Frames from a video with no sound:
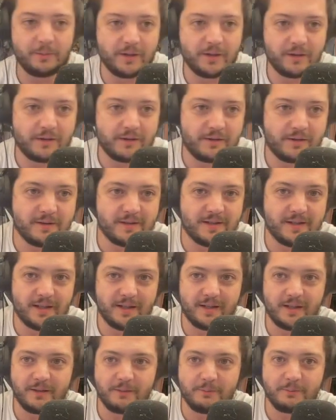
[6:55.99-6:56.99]
on a
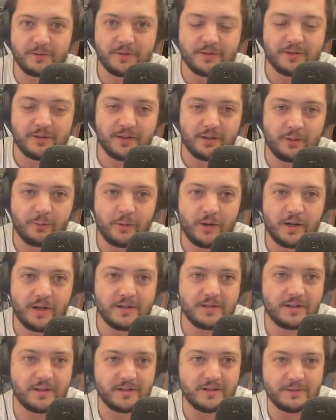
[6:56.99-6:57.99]
Thursday, I'm just, like,
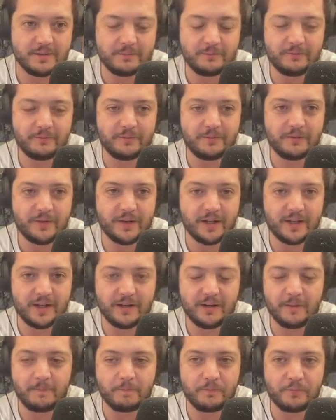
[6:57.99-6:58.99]
watching some
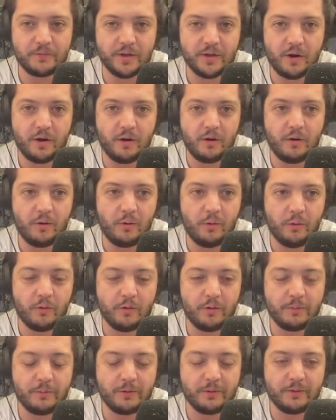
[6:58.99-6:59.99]
fucking
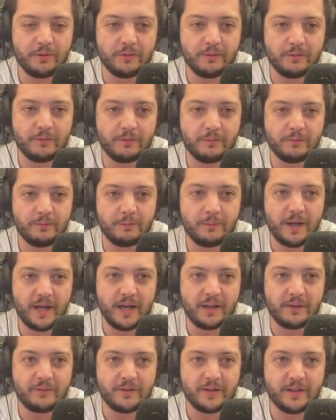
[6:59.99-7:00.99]
horrible
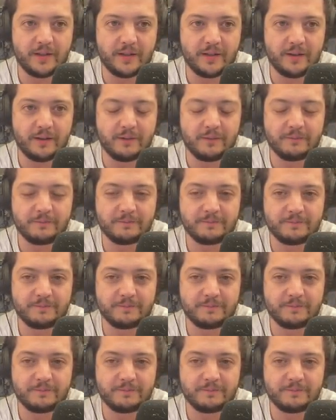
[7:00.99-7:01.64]
math video